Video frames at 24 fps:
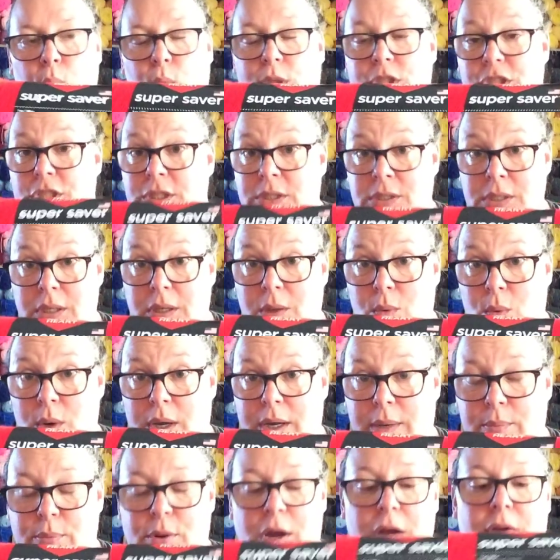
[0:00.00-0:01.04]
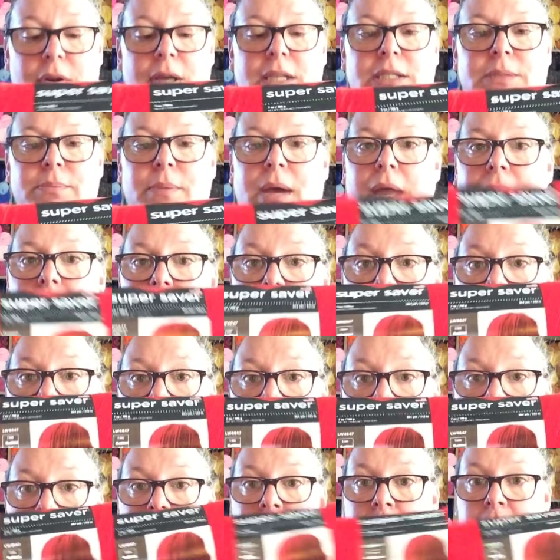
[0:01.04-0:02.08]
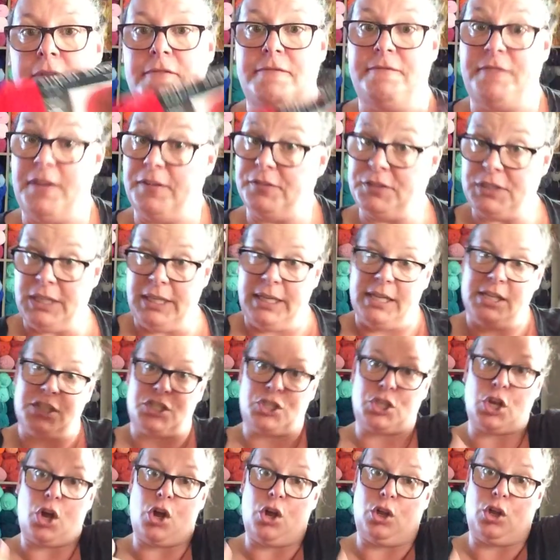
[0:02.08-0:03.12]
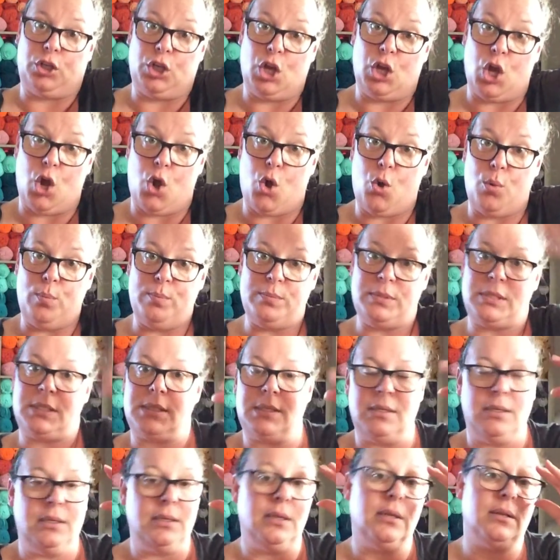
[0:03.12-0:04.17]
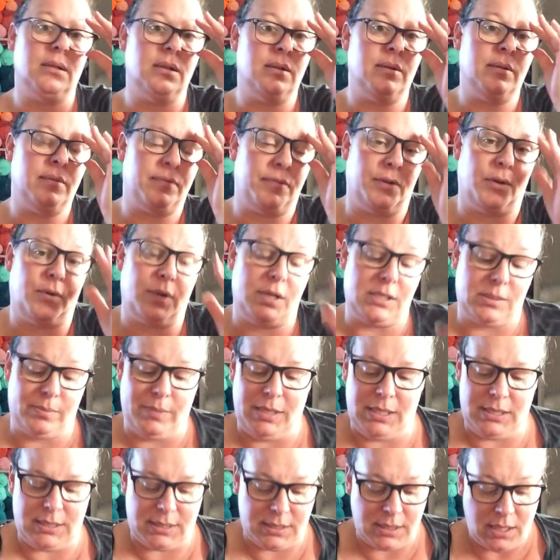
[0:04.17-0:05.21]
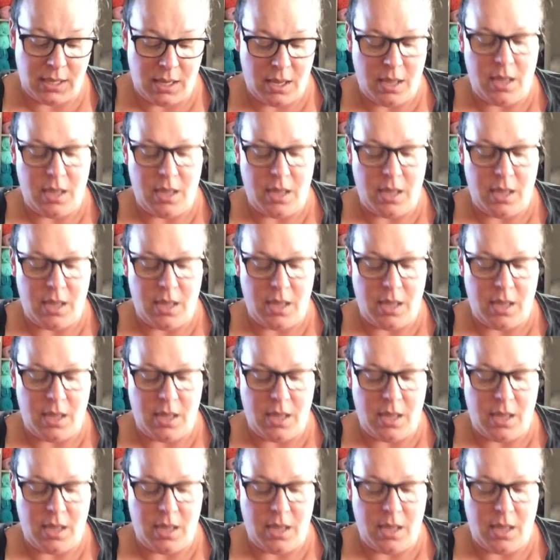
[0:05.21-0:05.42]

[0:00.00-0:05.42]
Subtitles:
which is still a work in progress, my 15-inch tall gnomes for Christmas.